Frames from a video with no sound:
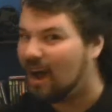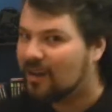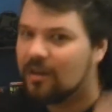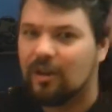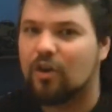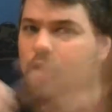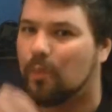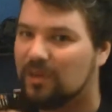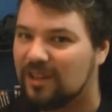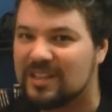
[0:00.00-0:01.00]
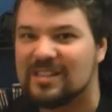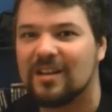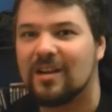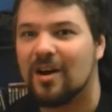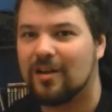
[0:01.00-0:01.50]
I'm going to go
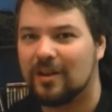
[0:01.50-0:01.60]
ballistic on